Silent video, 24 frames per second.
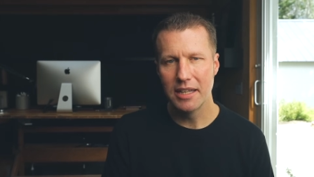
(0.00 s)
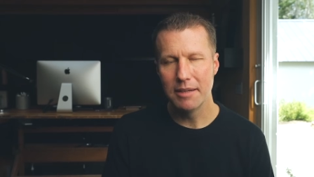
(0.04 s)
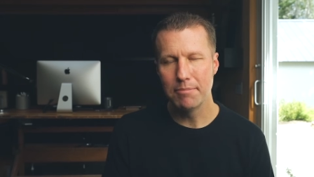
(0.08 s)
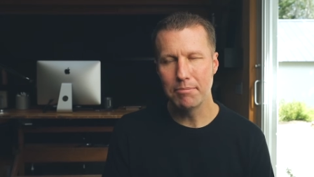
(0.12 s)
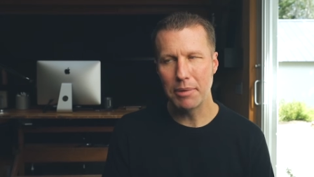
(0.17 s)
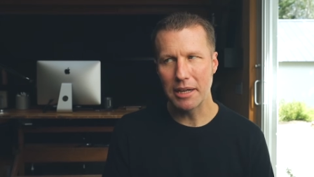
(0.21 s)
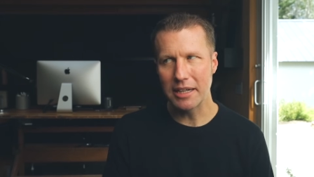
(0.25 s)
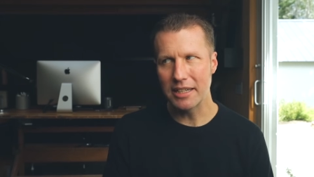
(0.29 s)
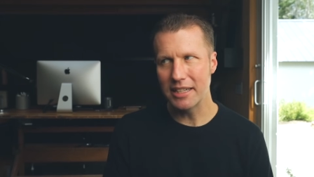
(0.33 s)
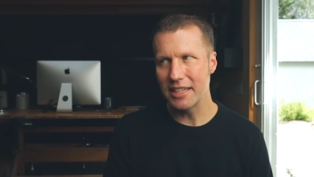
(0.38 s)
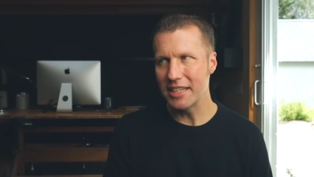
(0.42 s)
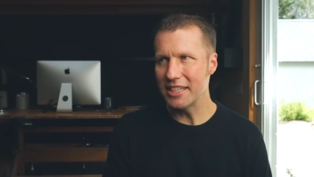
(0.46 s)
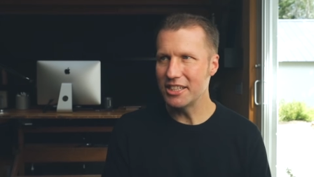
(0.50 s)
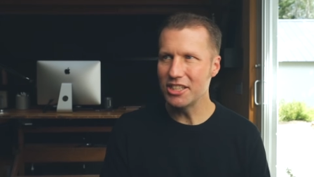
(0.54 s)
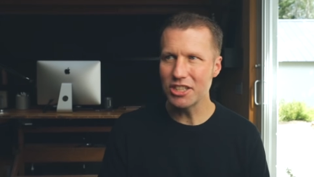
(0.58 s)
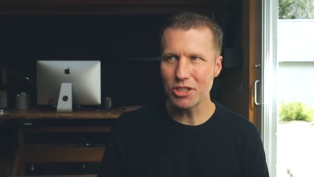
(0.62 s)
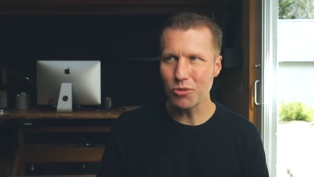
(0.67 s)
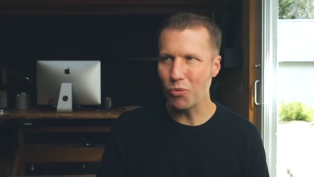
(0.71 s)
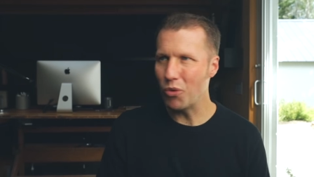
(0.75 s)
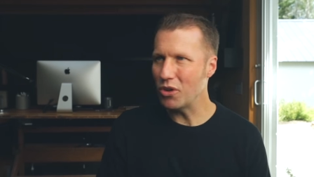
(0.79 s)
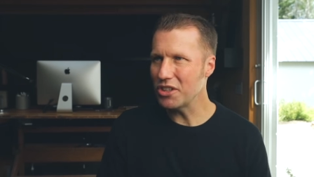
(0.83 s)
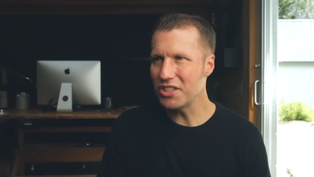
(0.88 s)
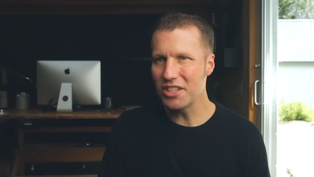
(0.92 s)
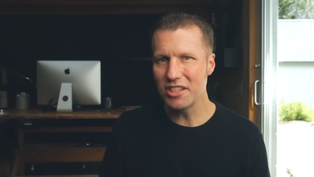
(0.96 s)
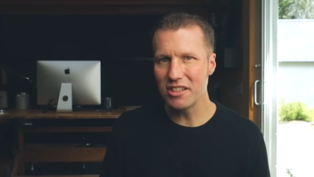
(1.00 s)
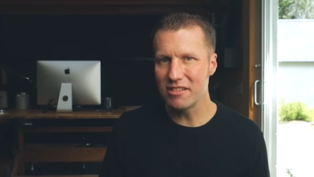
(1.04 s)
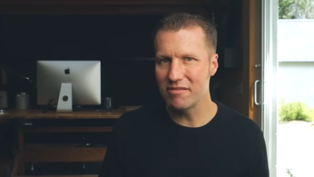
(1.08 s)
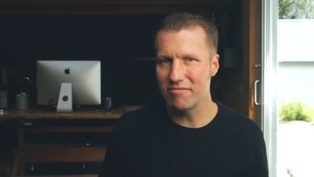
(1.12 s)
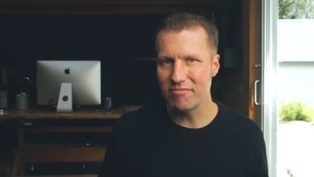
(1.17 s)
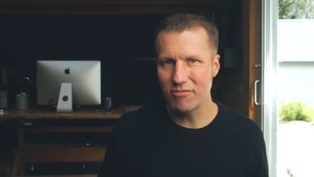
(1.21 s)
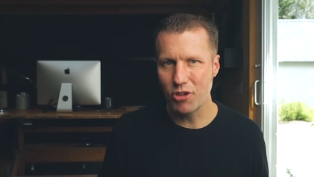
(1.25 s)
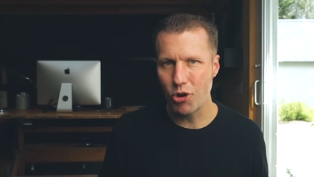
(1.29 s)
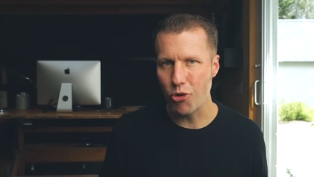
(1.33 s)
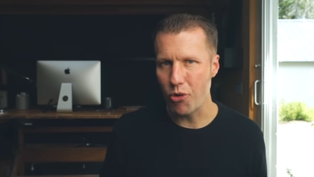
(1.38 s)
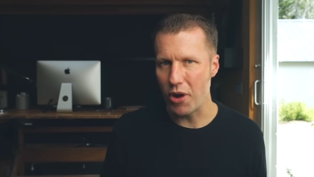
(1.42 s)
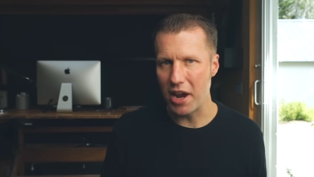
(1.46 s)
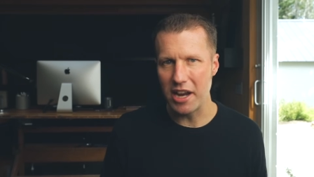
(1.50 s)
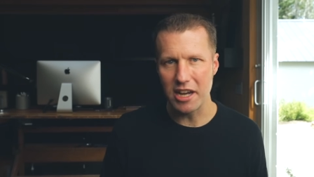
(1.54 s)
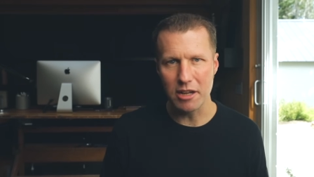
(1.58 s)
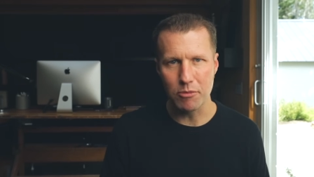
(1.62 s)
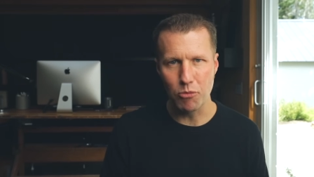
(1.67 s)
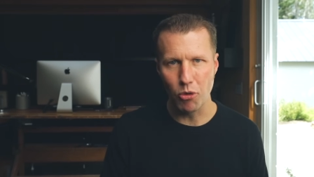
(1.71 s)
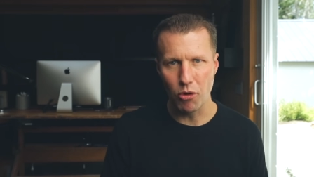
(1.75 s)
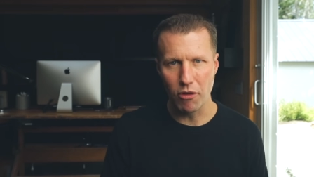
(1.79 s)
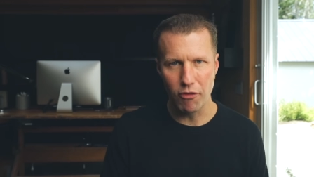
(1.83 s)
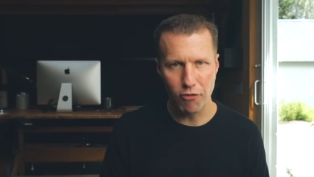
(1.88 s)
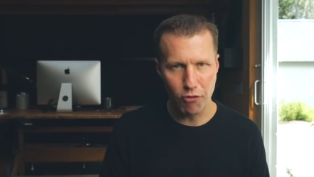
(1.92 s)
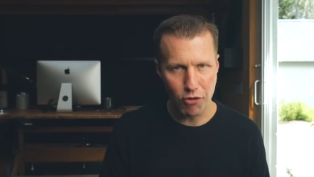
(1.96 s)
But it just wasn't creating
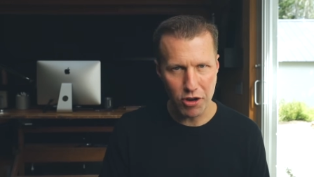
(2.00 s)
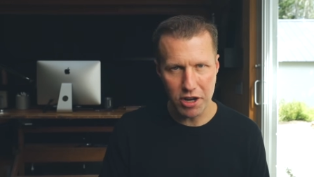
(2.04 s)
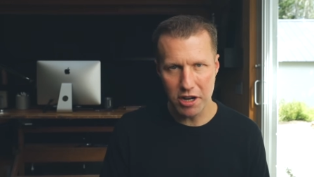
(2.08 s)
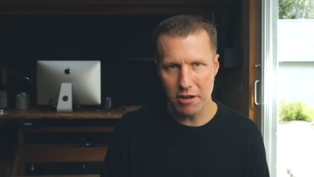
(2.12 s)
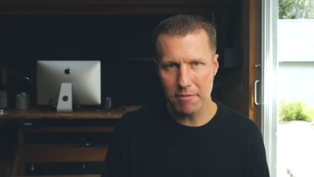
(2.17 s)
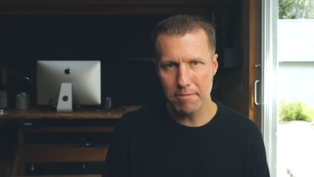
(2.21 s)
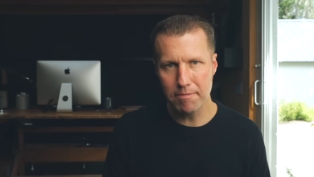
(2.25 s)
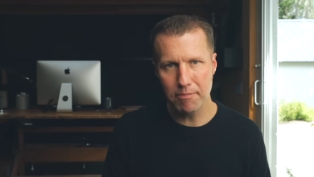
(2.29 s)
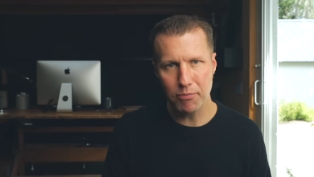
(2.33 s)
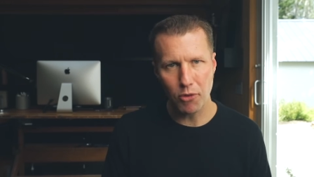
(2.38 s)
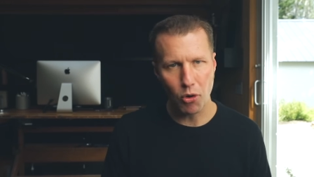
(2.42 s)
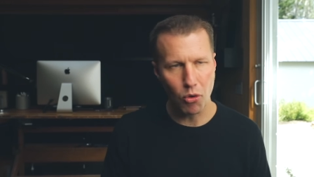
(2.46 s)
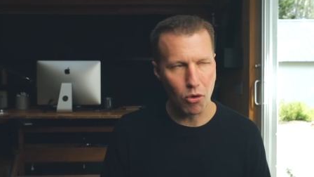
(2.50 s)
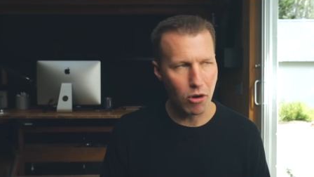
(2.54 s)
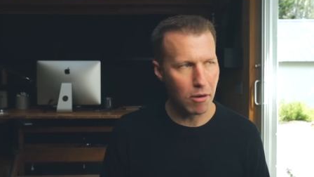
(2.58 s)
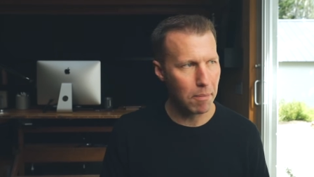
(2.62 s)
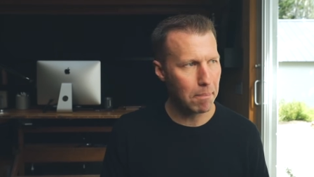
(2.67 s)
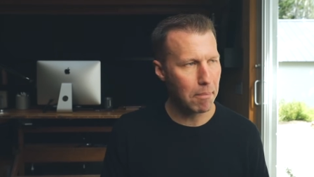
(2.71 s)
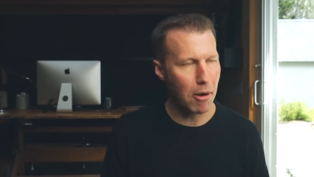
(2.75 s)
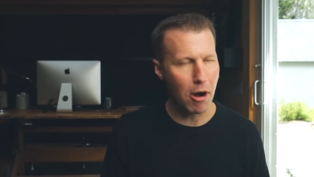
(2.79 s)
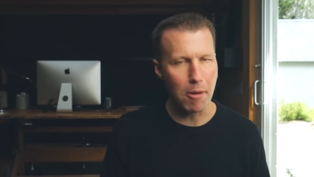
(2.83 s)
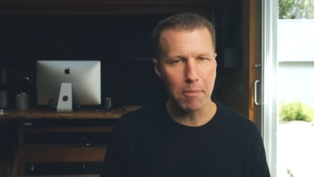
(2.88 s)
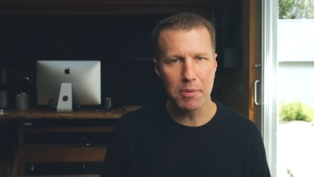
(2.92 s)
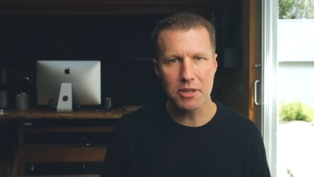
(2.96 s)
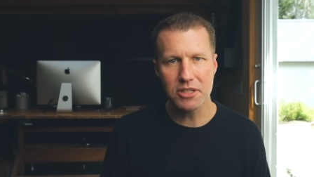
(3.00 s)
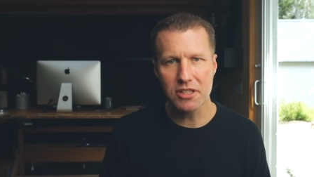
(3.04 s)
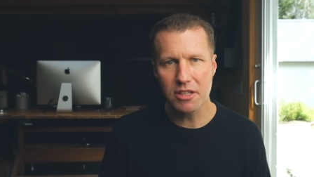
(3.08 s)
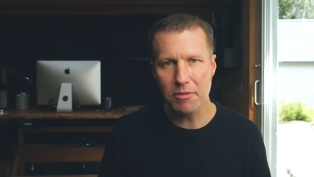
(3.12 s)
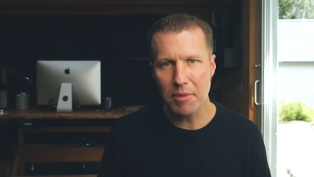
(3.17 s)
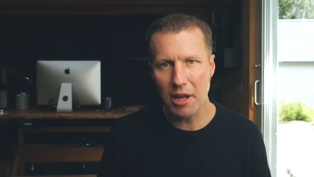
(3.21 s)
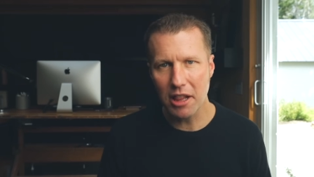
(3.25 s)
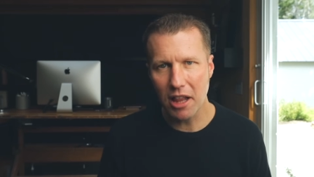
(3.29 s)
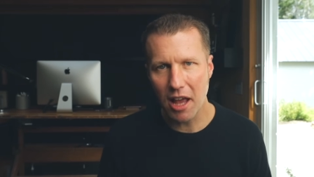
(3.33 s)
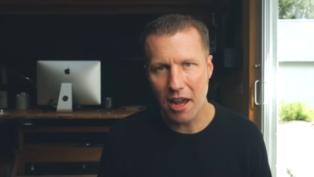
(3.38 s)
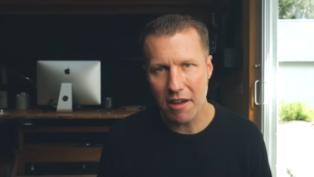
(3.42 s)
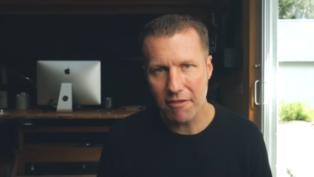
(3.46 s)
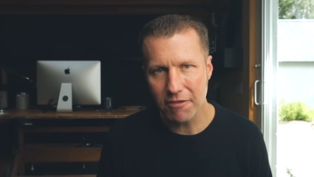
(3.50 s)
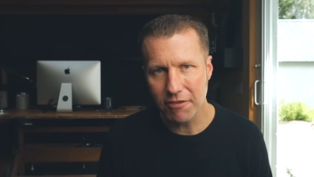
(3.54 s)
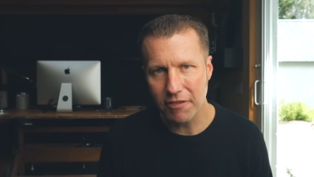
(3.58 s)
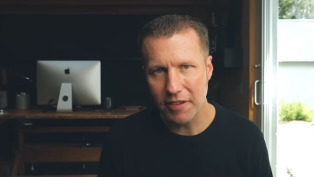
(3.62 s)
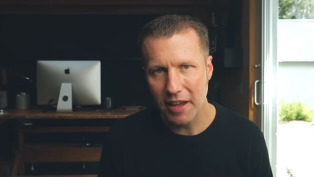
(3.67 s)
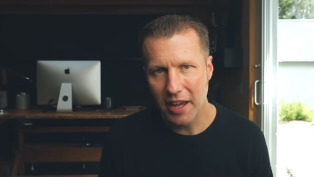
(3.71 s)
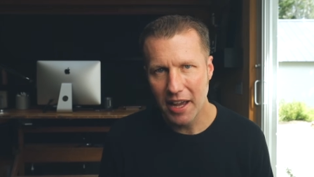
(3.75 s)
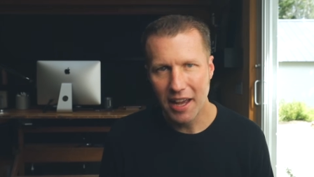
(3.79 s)
more freedom or purpose in my life,